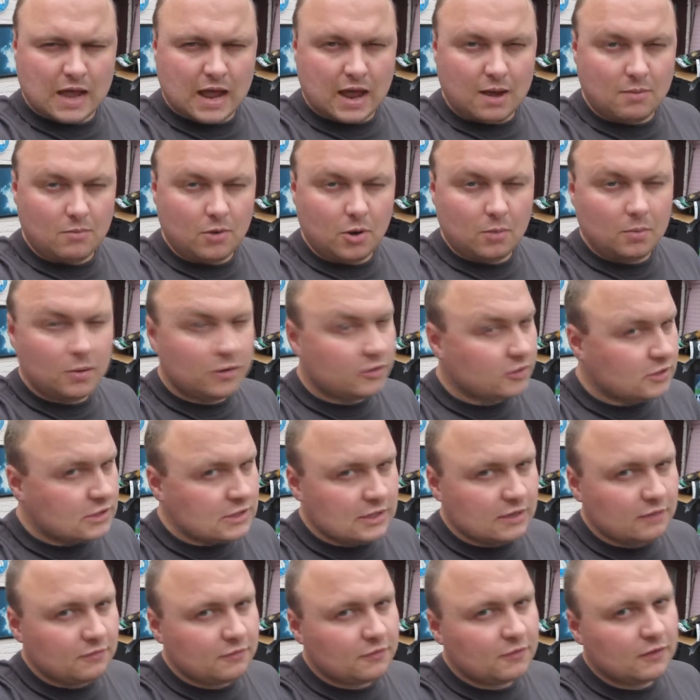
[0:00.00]
I'm not
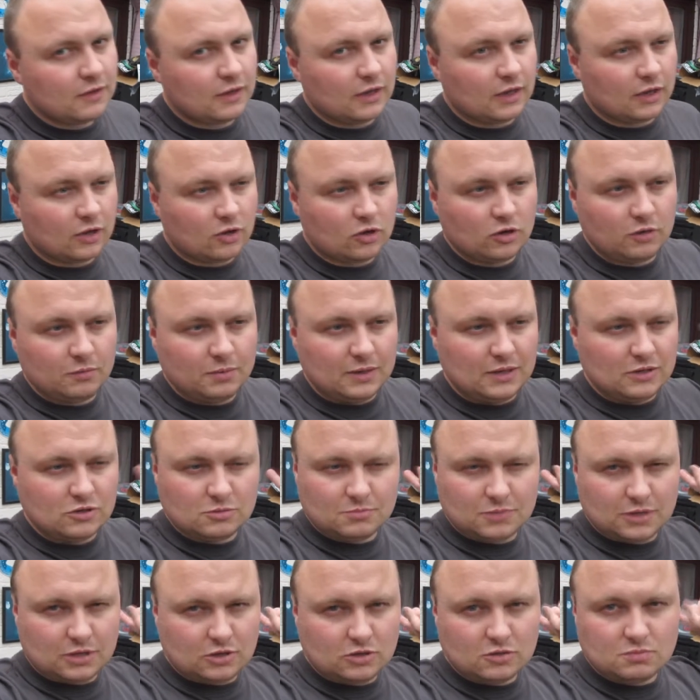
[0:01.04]
positive, it could have been
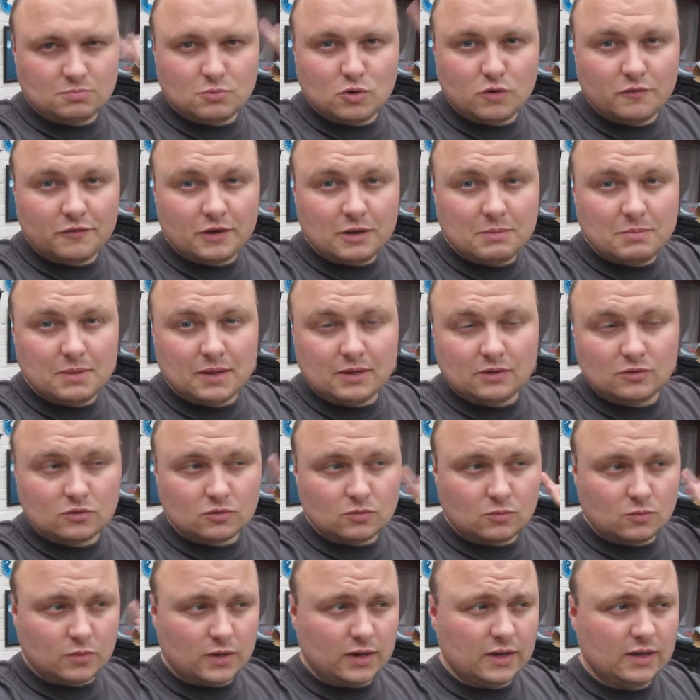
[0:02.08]
somebody just moving a bin
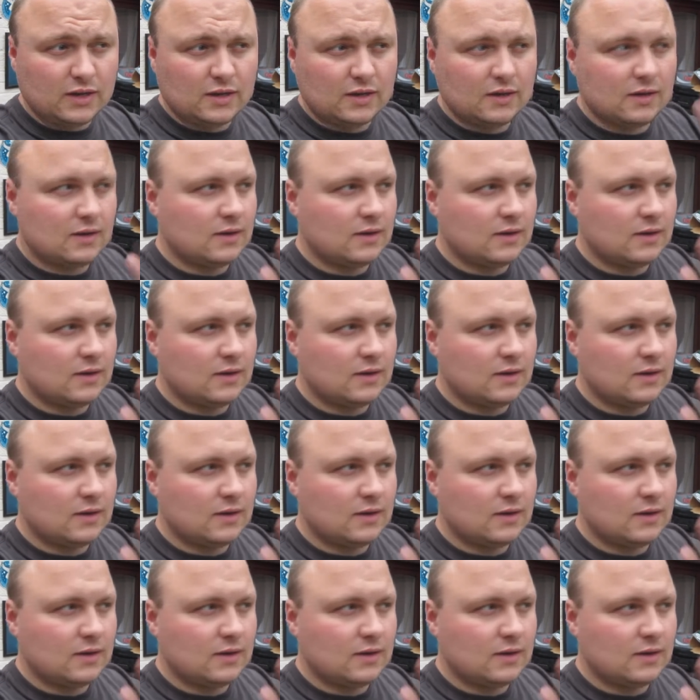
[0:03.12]
somewhere.